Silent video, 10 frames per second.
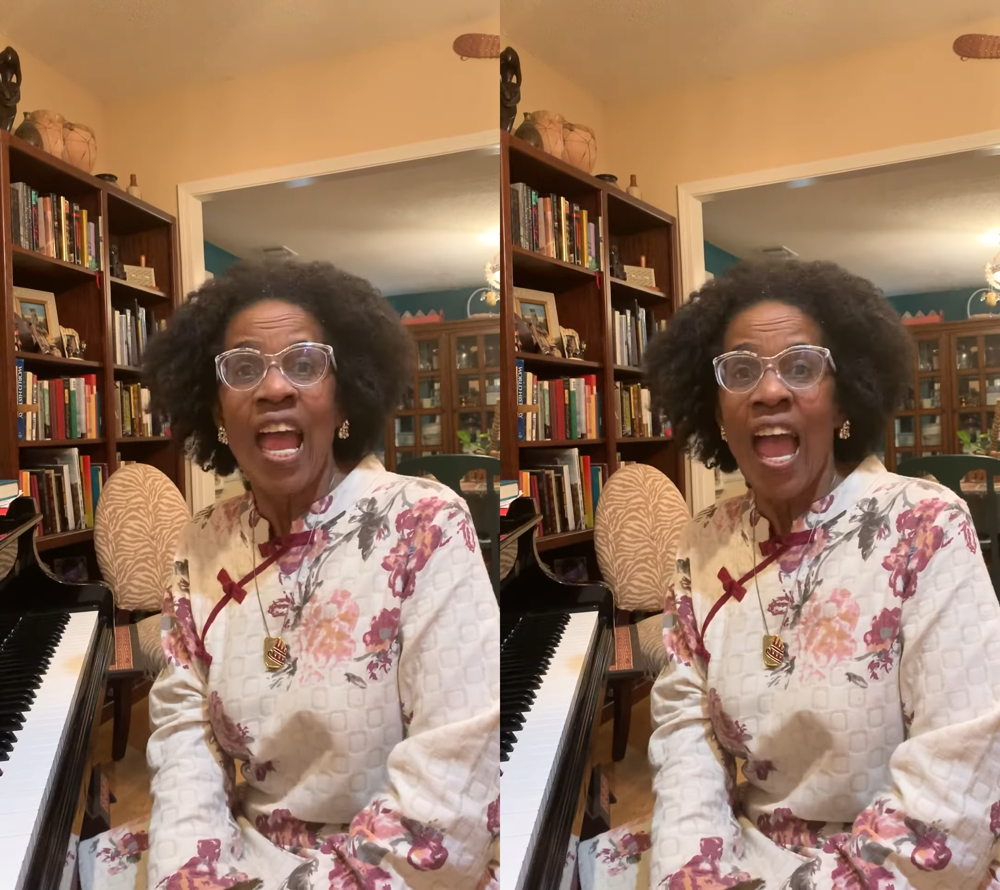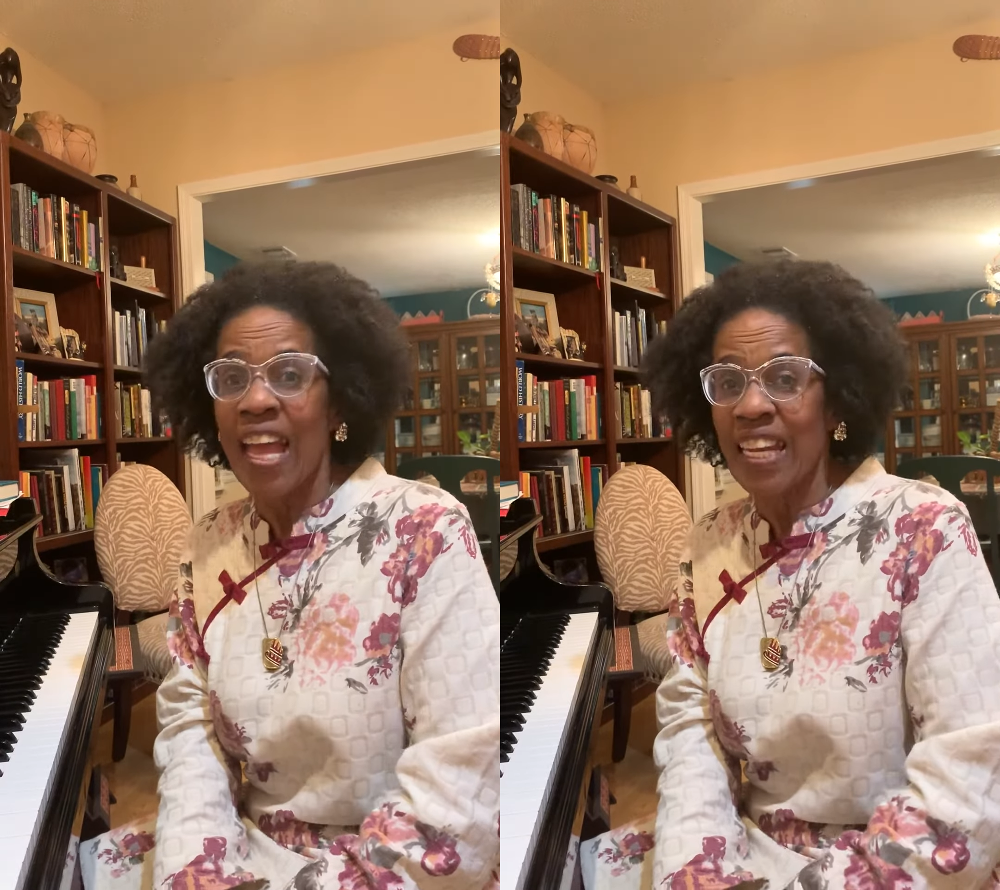
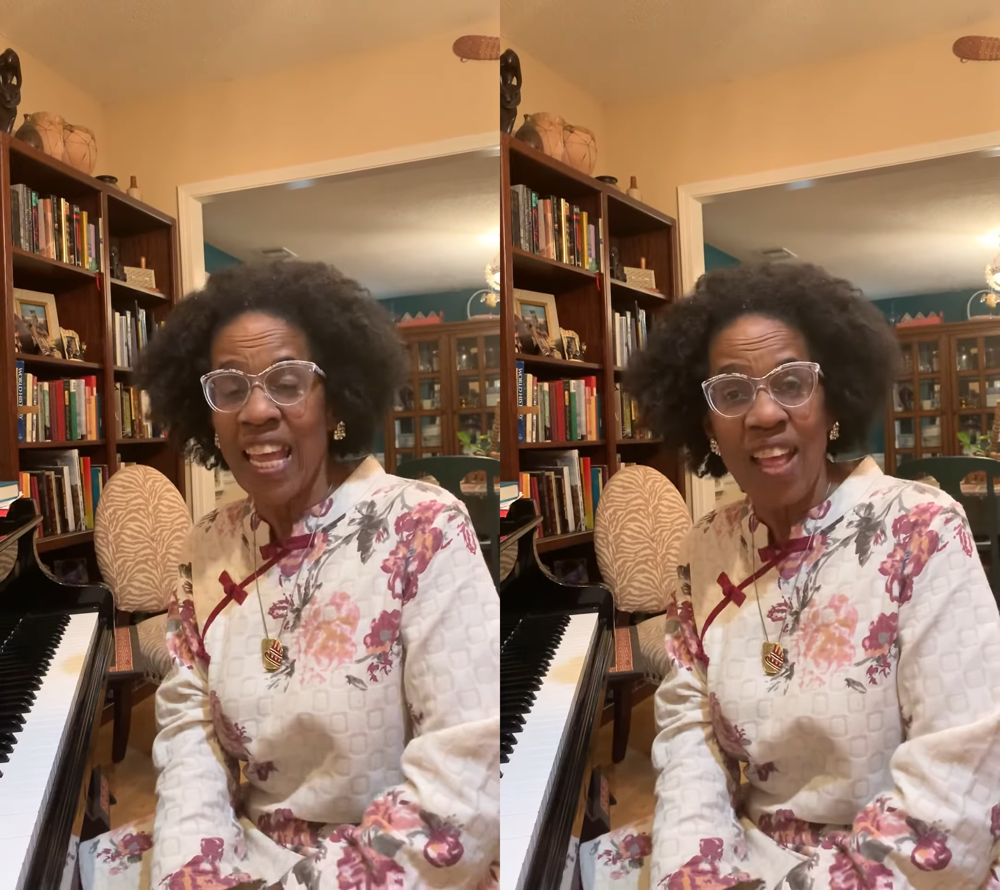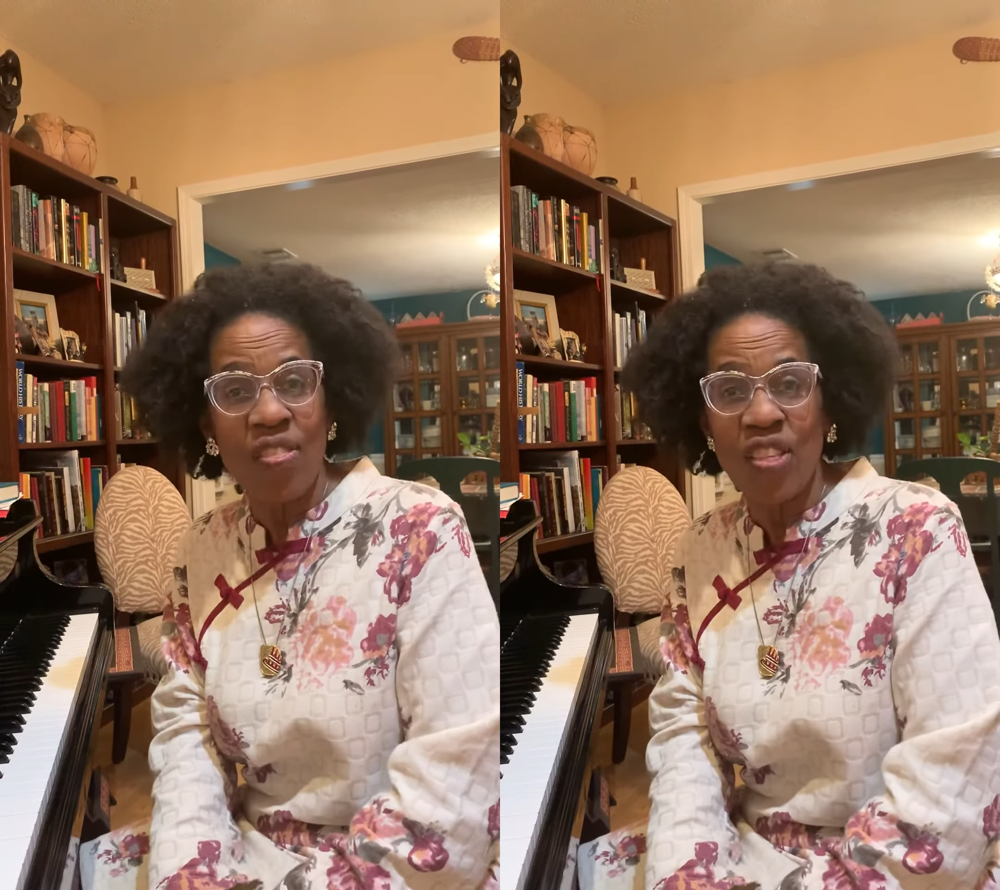And
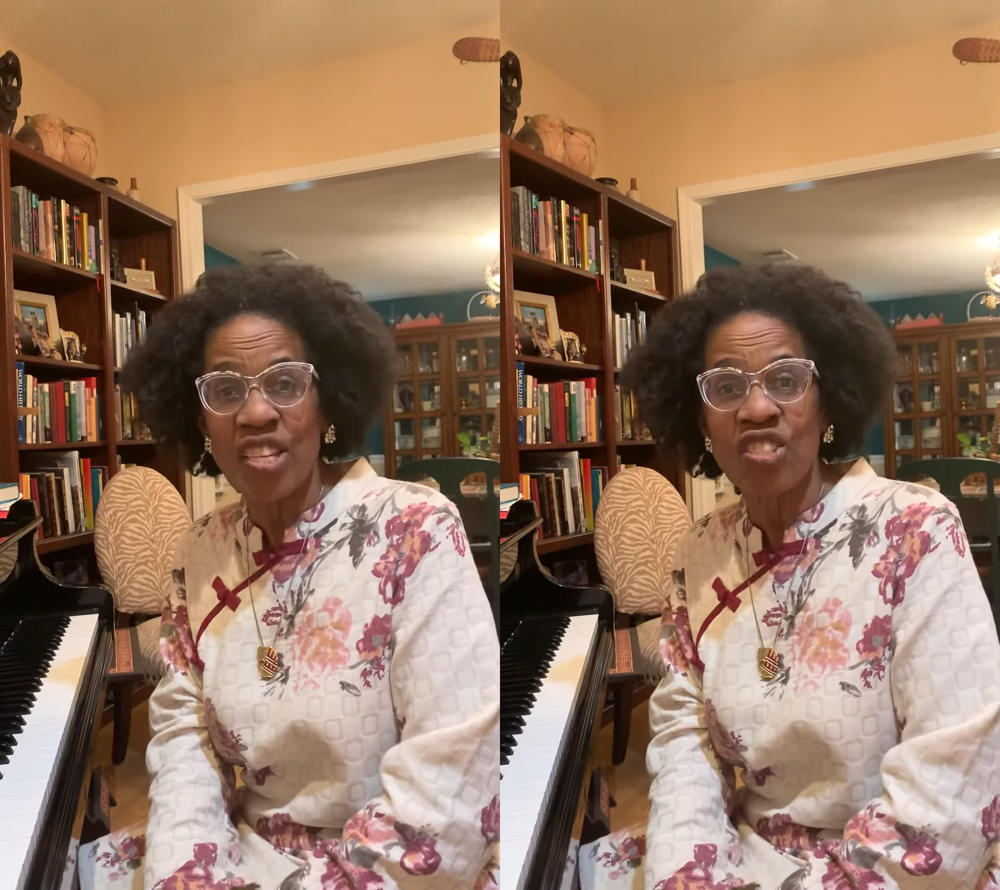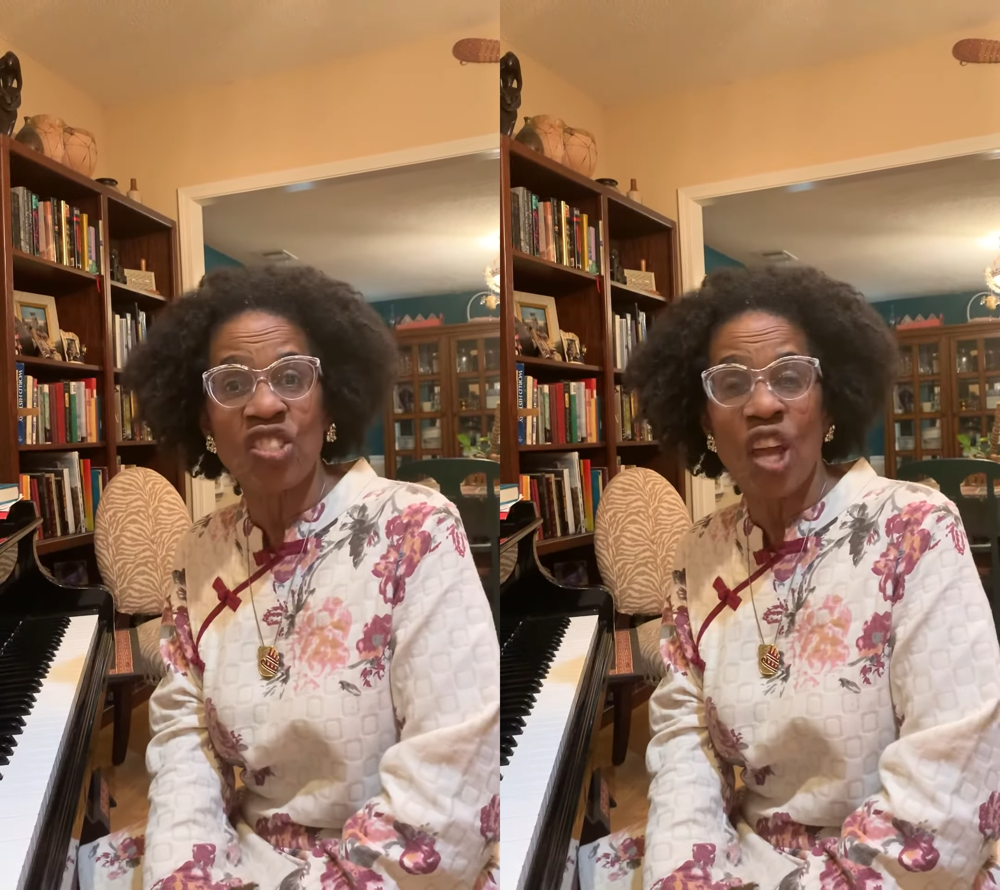in
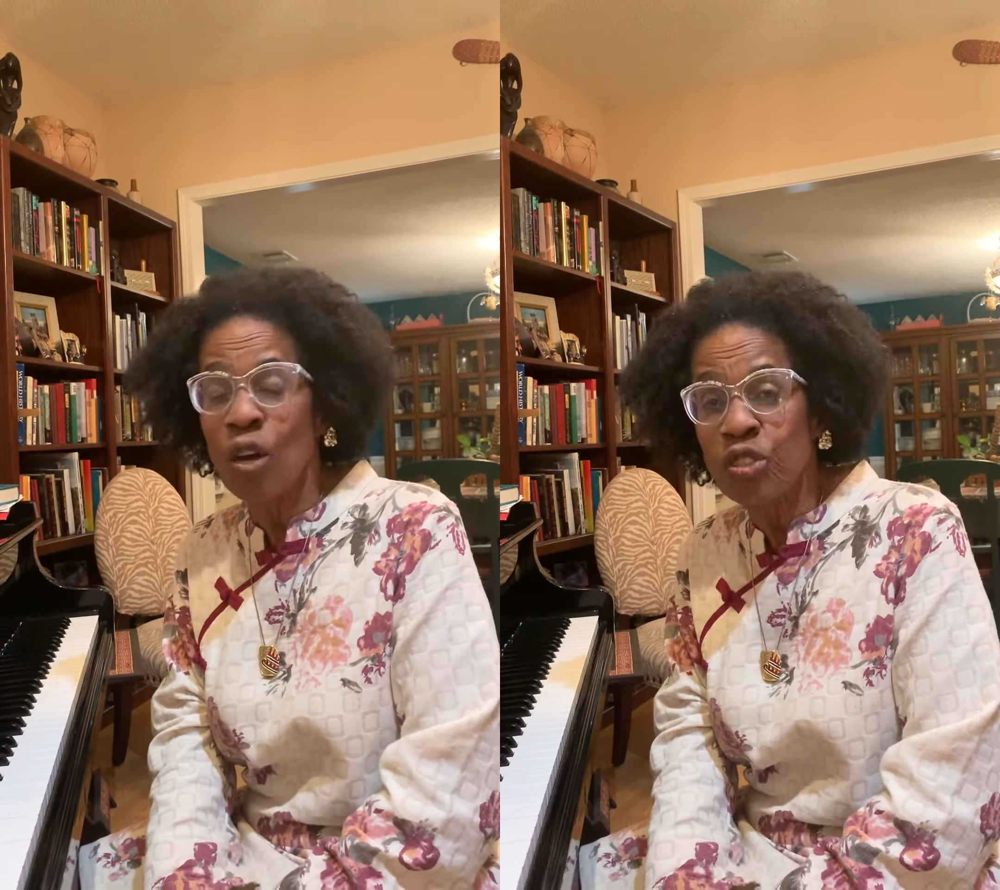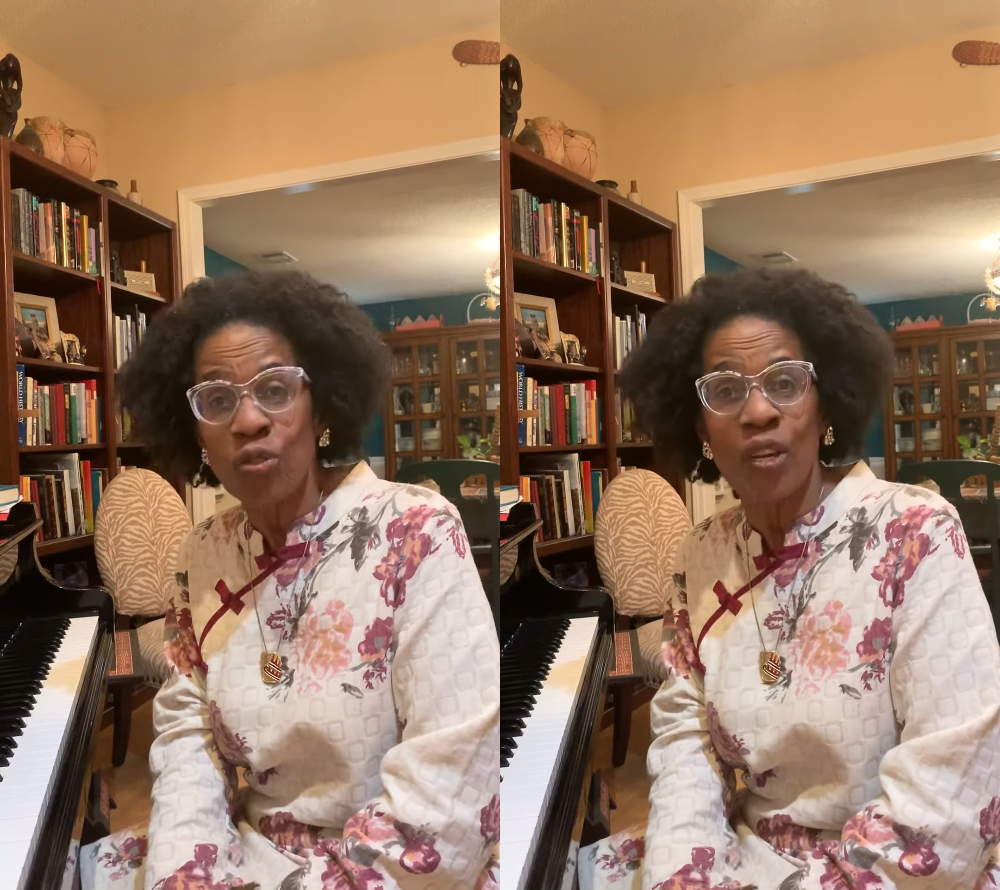this
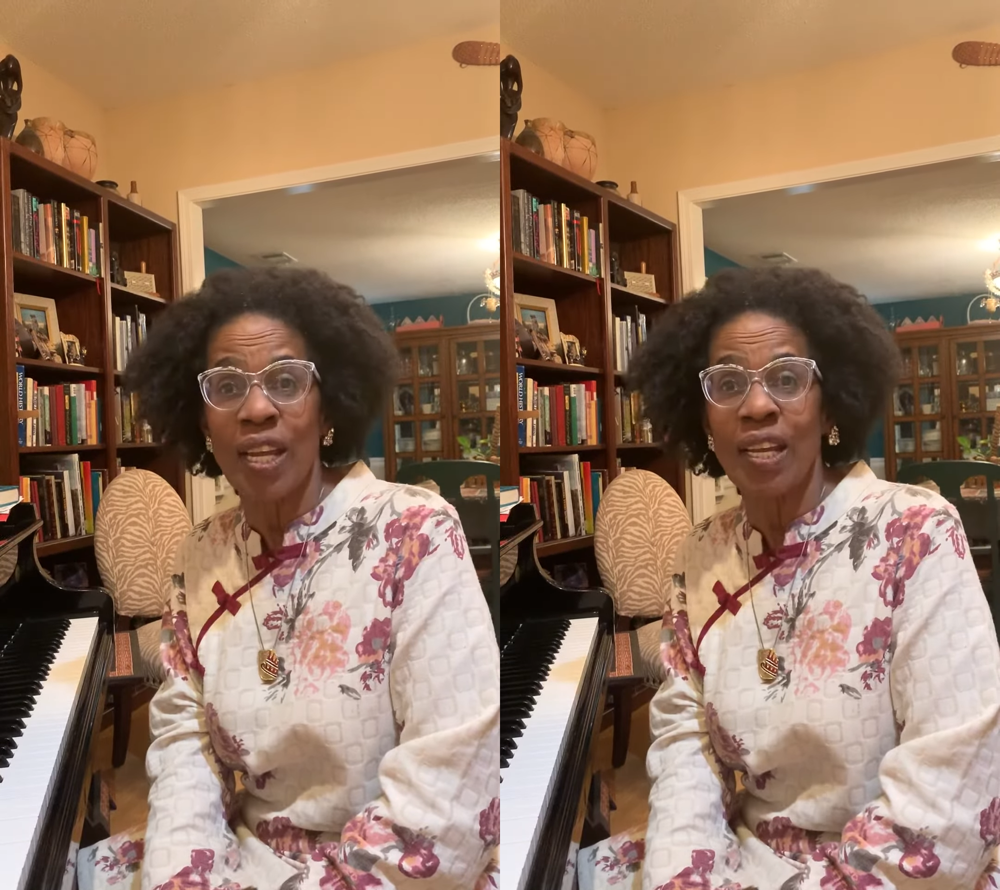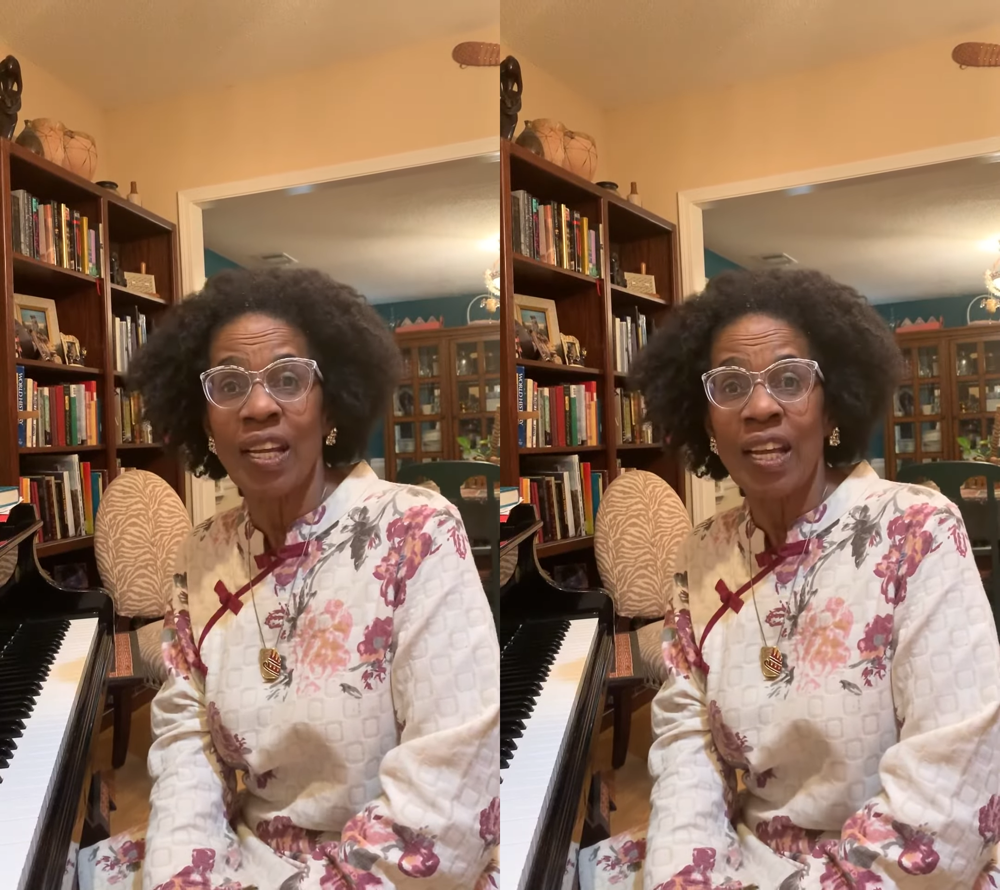
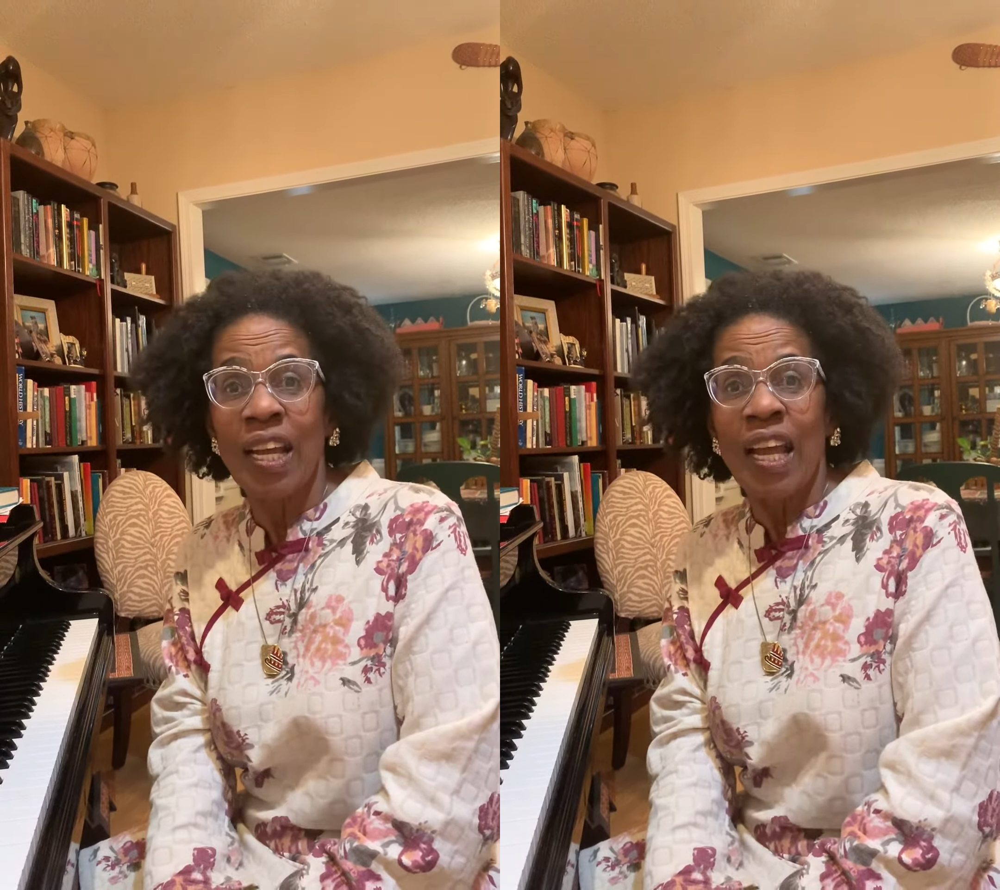sheltering,